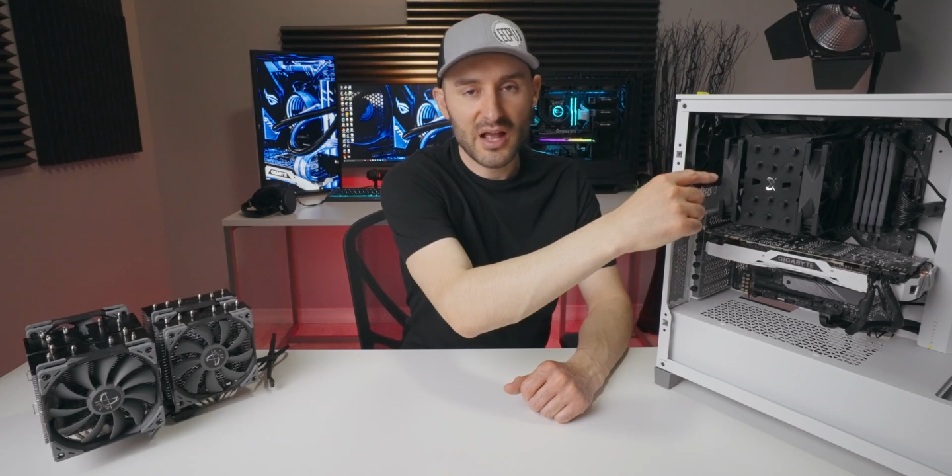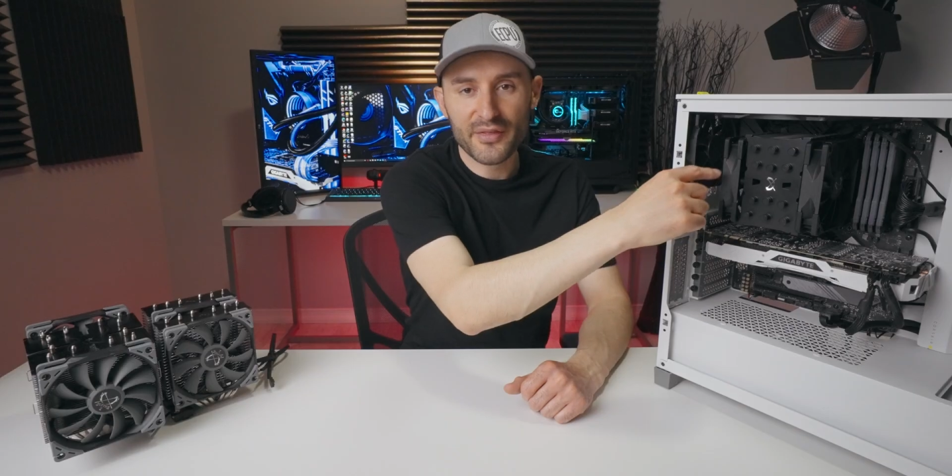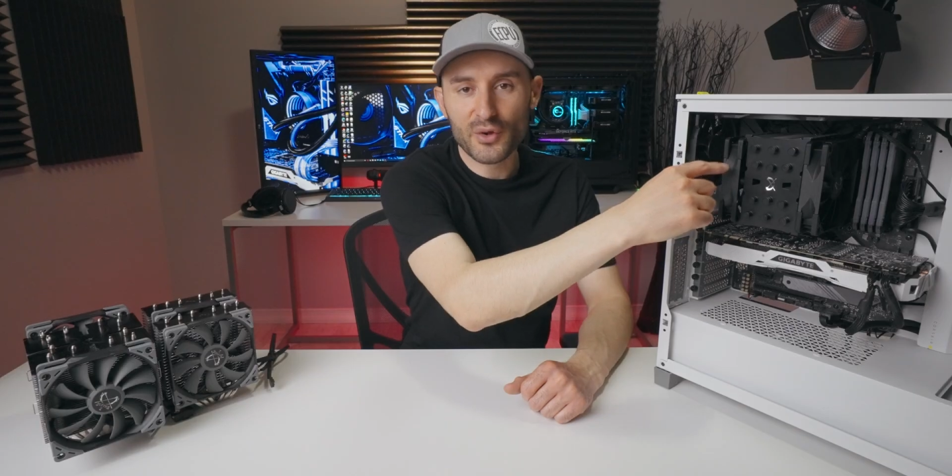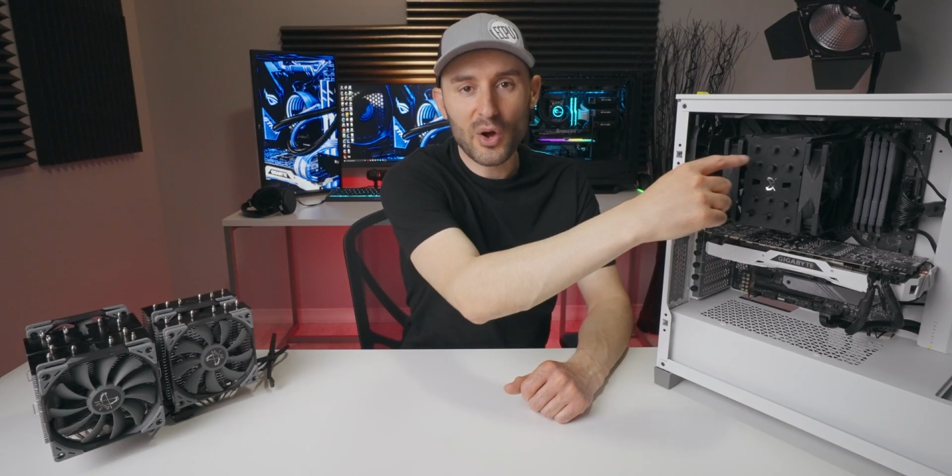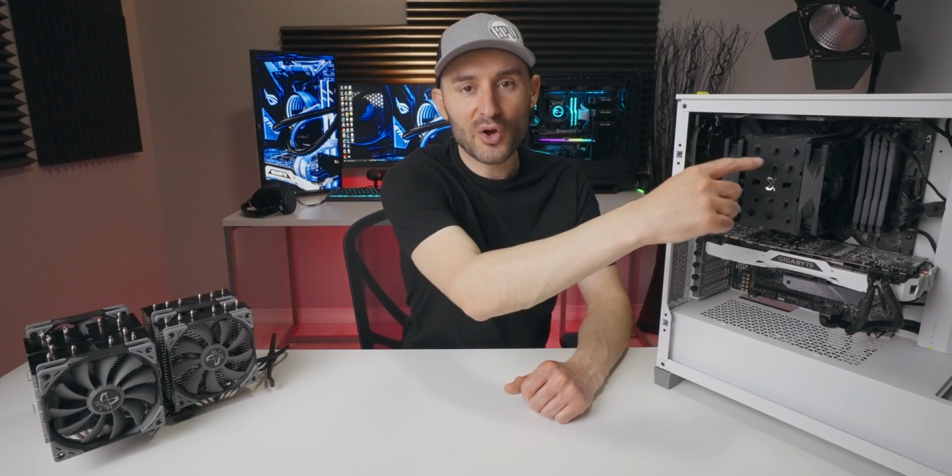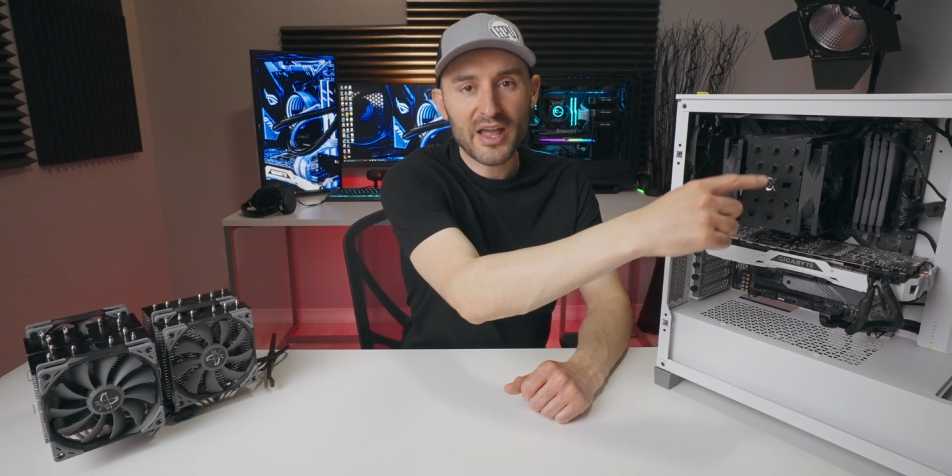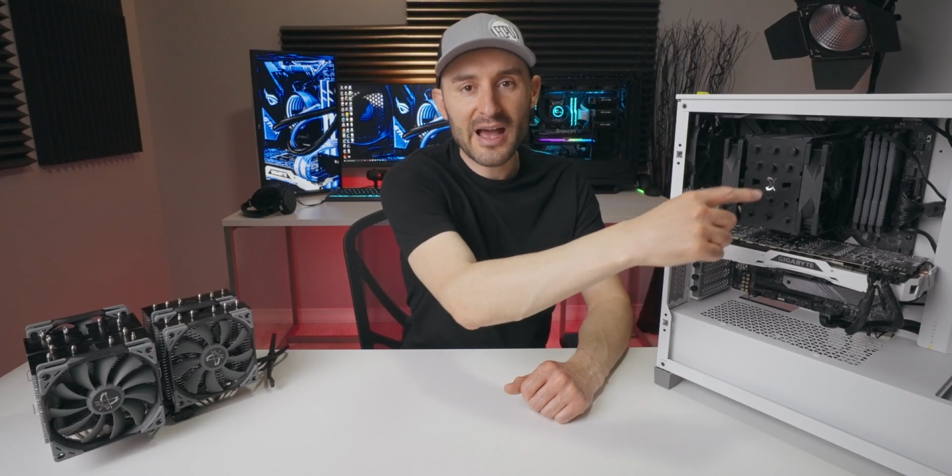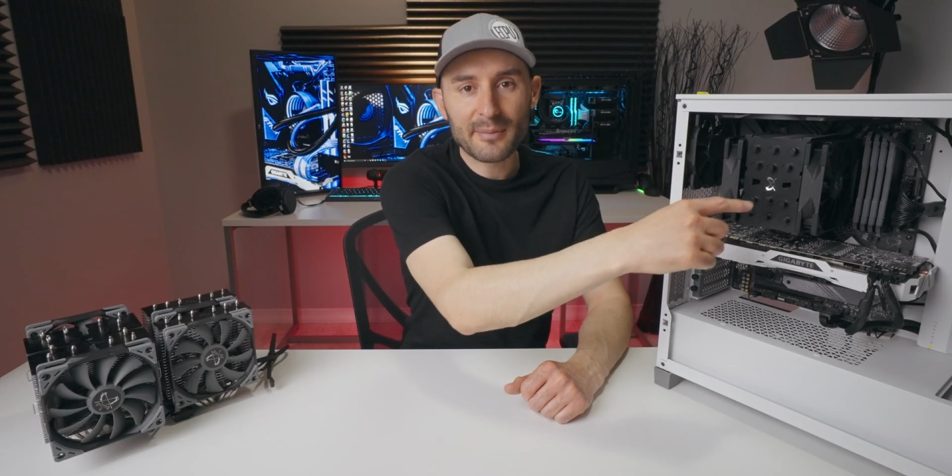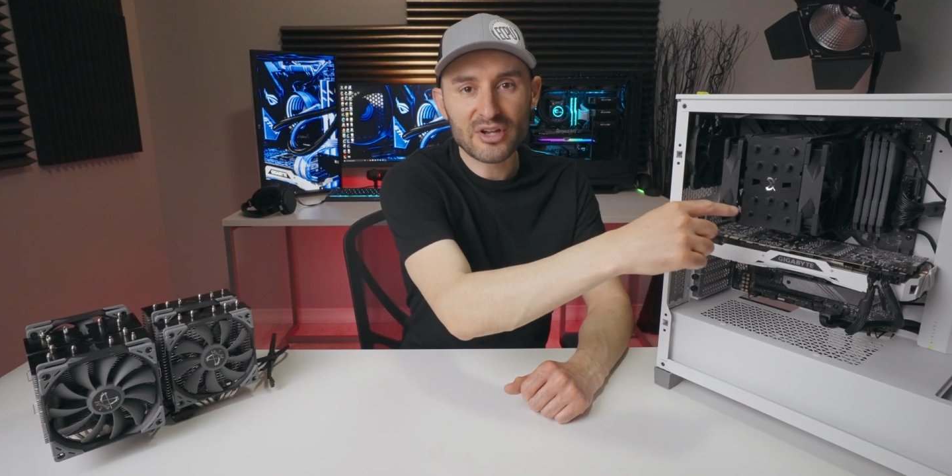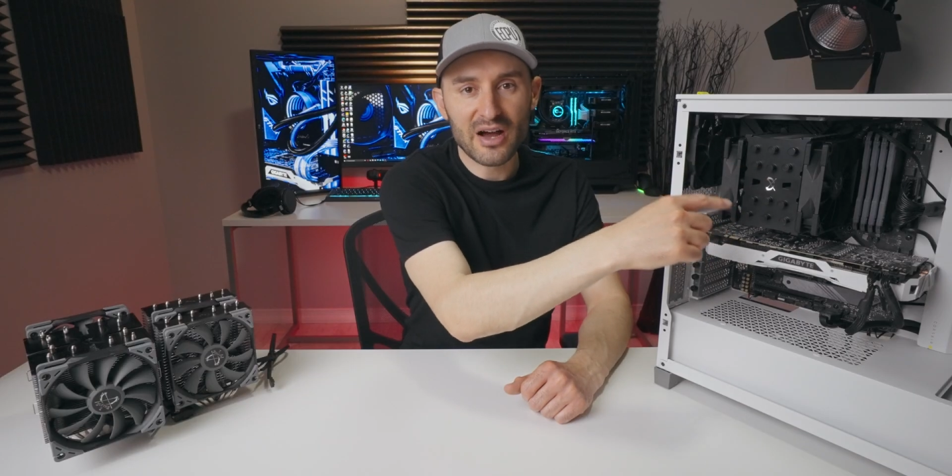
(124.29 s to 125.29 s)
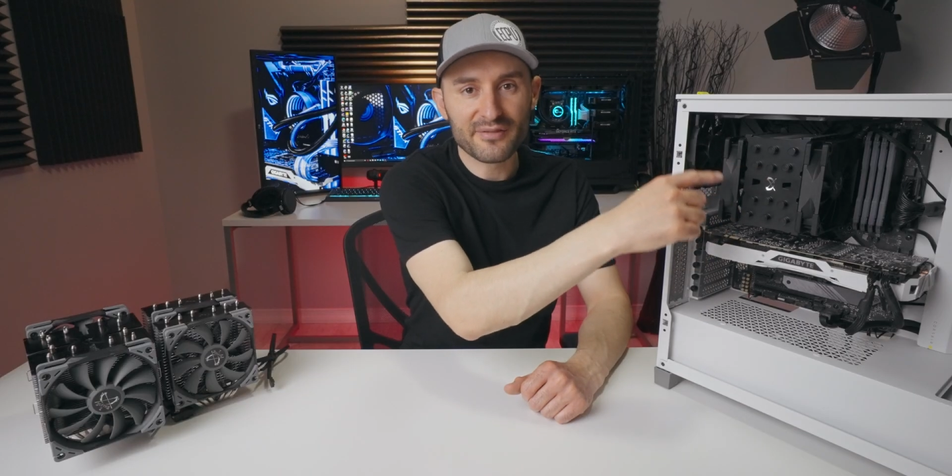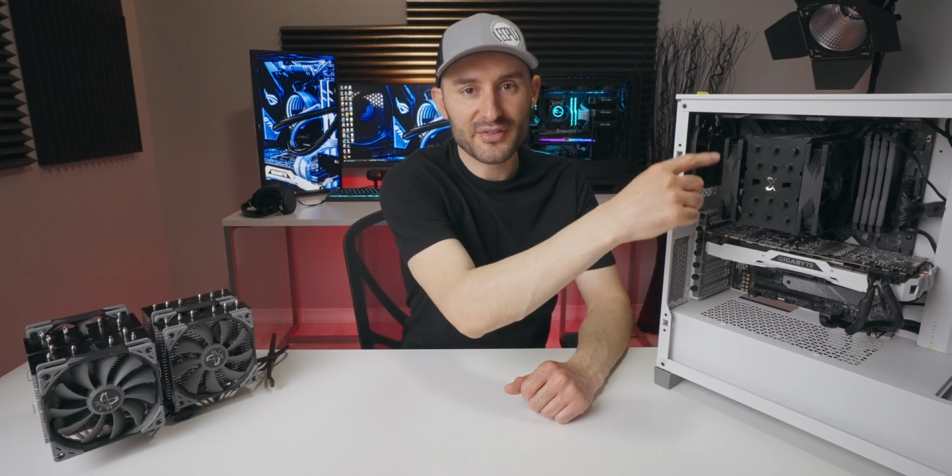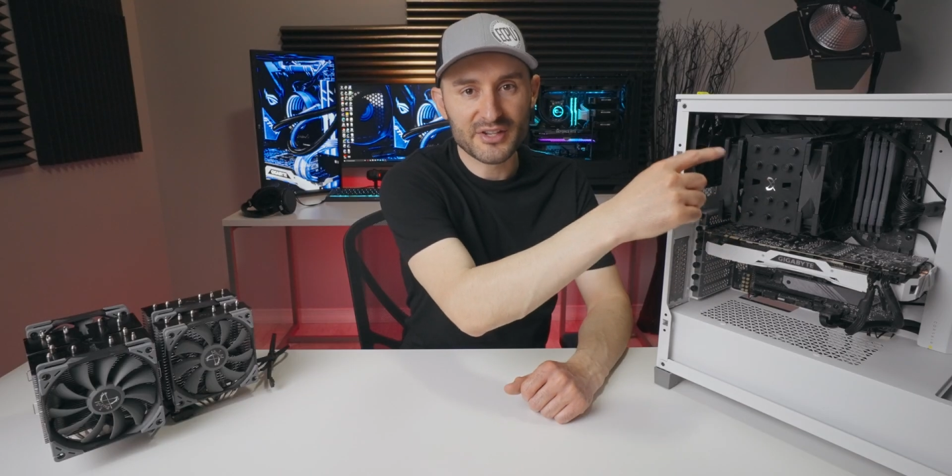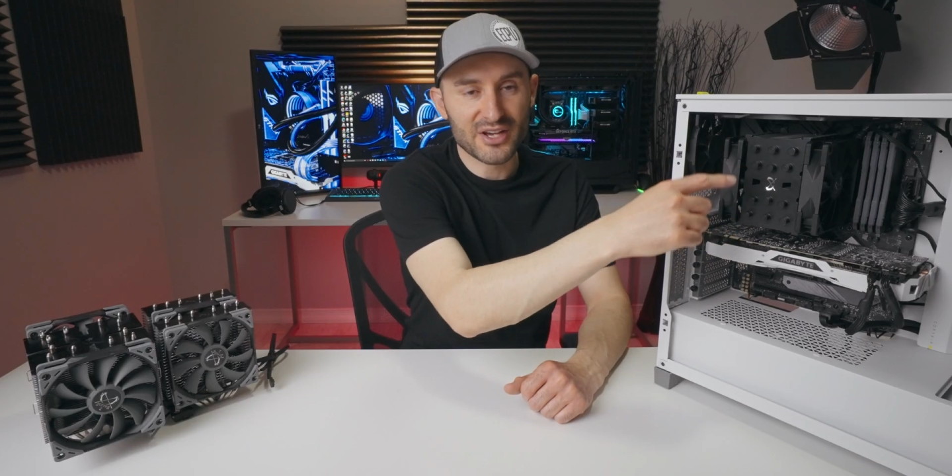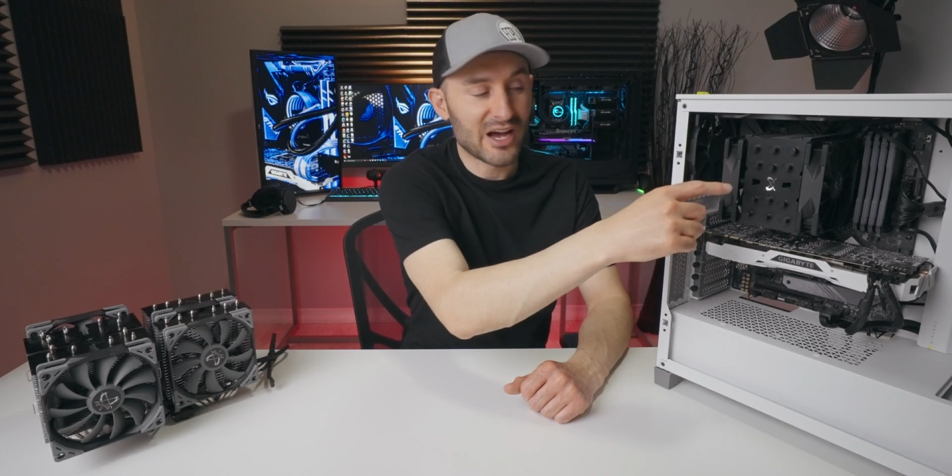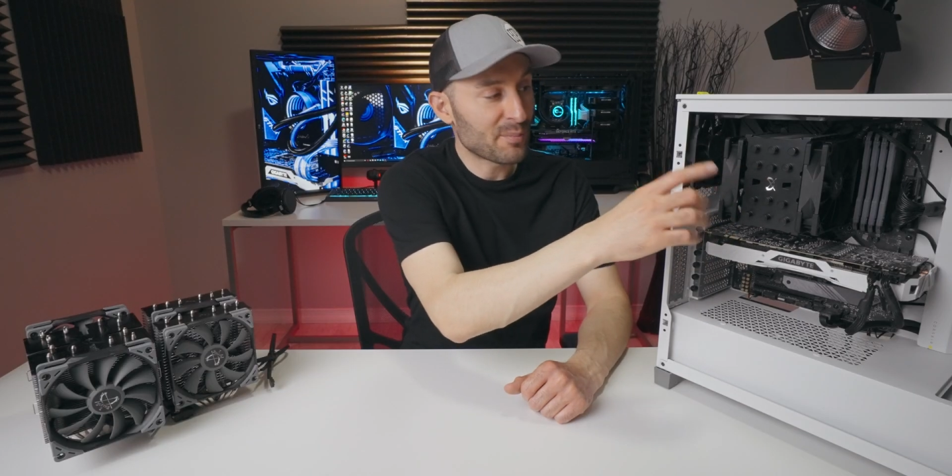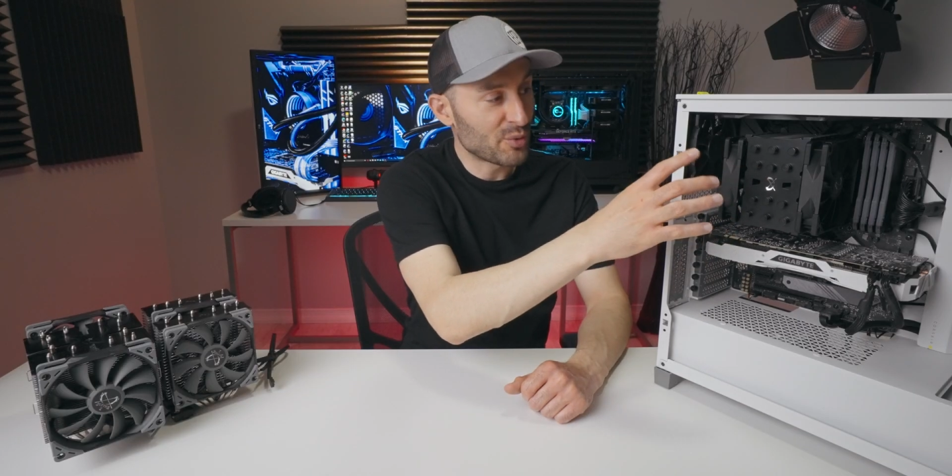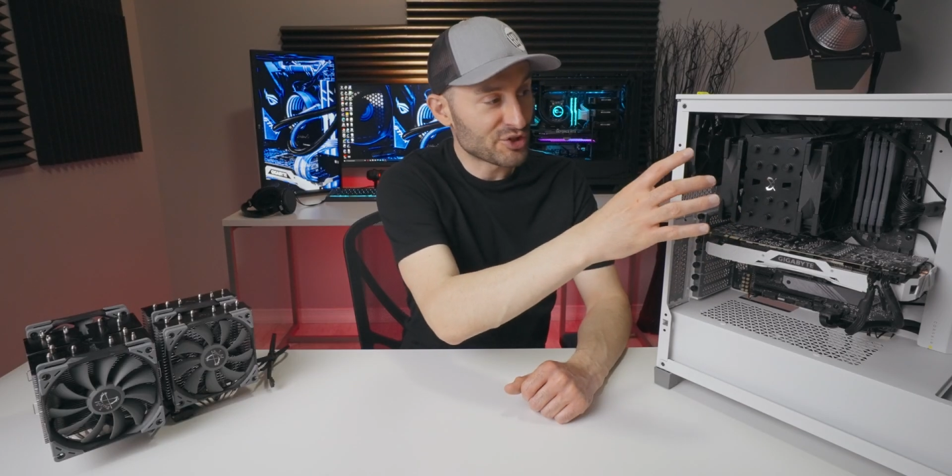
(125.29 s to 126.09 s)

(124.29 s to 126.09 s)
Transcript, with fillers: and they're all capped off at the top,